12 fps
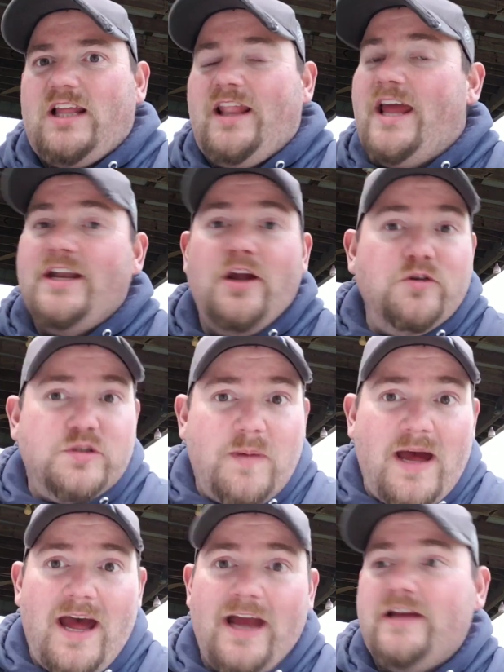Lando's
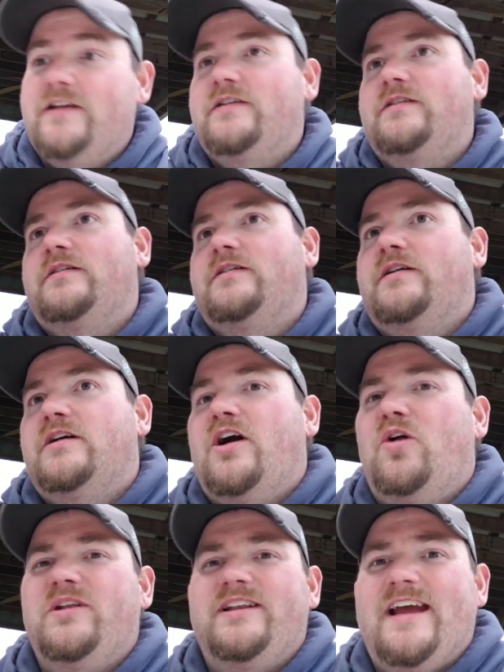back.
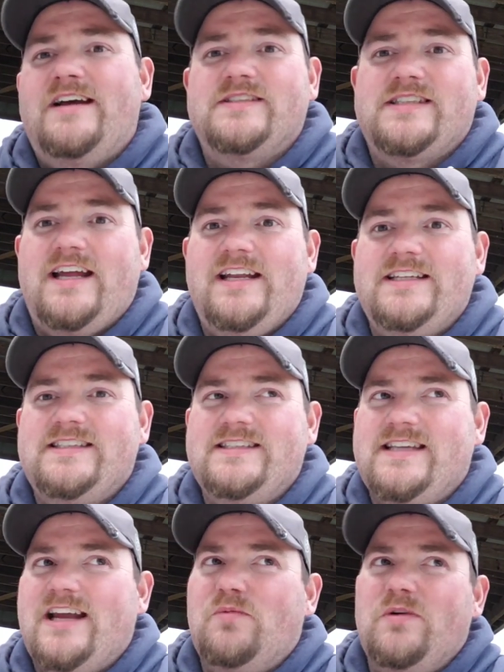Only downside is
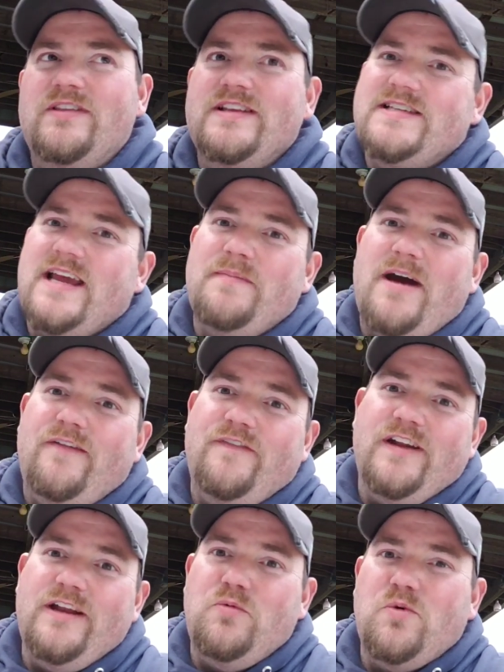he's kind of wearing the same
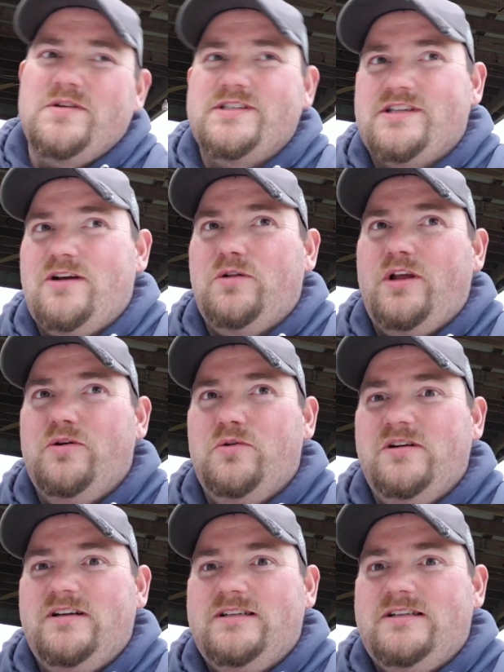outfit he wore in Solo.